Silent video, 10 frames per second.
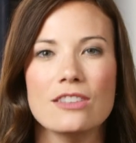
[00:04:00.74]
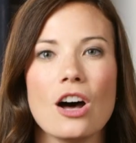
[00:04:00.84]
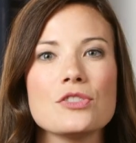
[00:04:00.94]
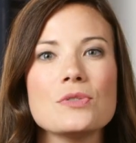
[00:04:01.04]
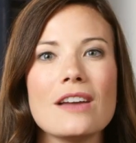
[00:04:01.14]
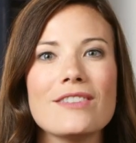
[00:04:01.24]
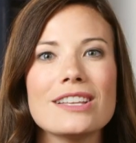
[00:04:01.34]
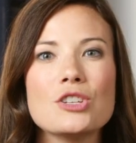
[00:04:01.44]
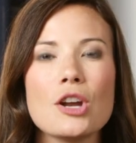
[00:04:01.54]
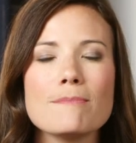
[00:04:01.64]
also diving
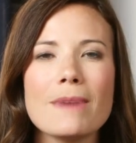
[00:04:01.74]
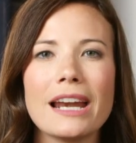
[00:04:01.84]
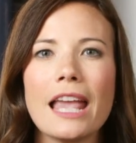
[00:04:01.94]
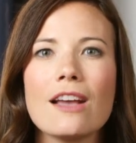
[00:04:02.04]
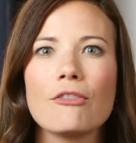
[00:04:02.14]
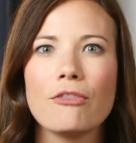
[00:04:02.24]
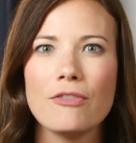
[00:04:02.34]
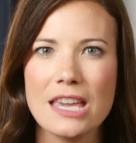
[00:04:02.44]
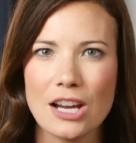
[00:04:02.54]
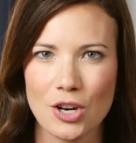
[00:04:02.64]
into your money
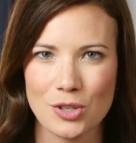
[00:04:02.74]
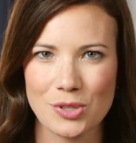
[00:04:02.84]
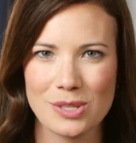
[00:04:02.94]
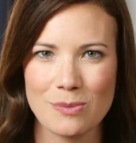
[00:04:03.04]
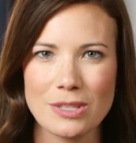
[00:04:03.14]
fears.